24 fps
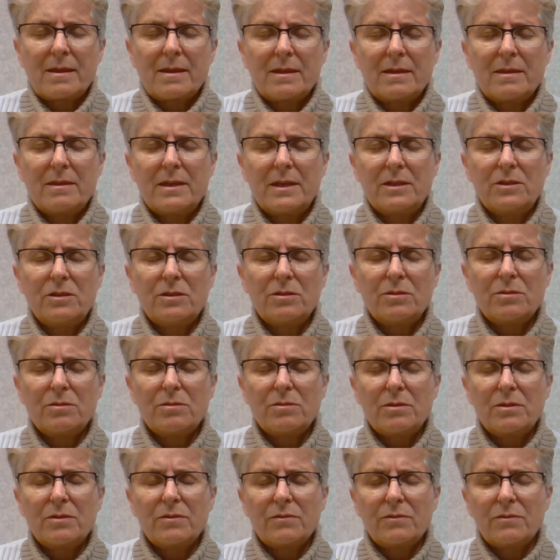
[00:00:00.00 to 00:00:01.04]
And then
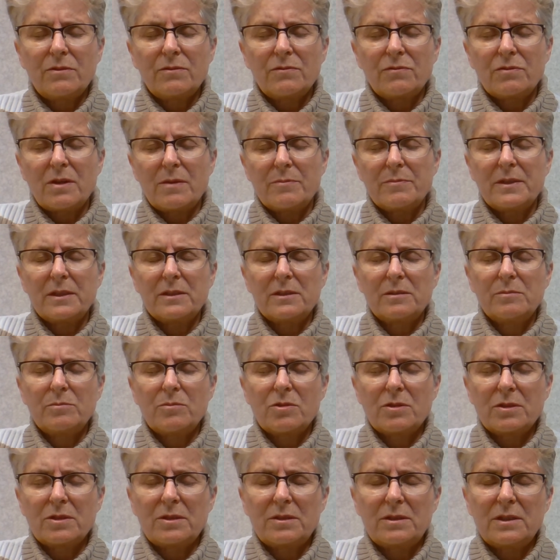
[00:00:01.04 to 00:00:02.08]
you, from this
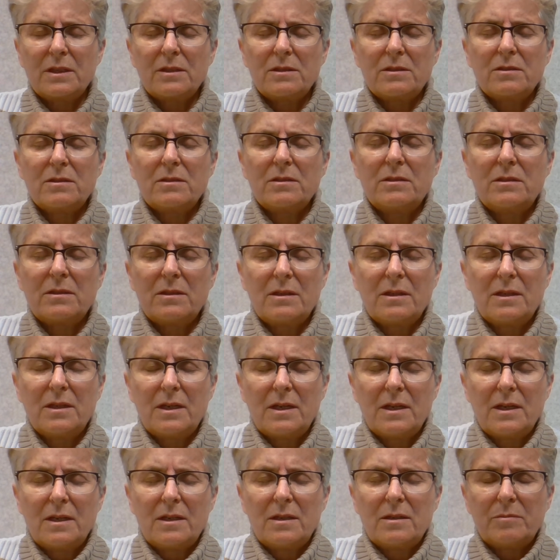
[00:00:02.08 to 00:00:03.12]
more centered
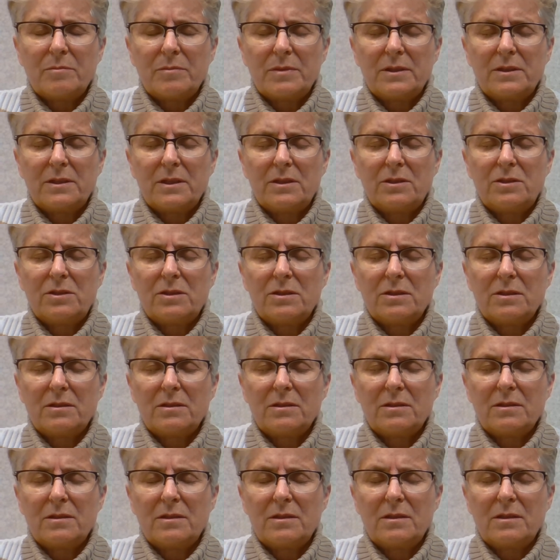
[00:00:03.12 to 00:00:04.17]

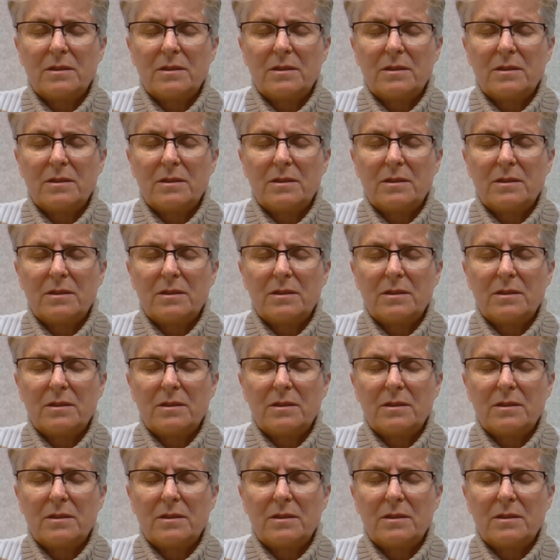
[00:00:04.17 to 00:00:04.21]
position,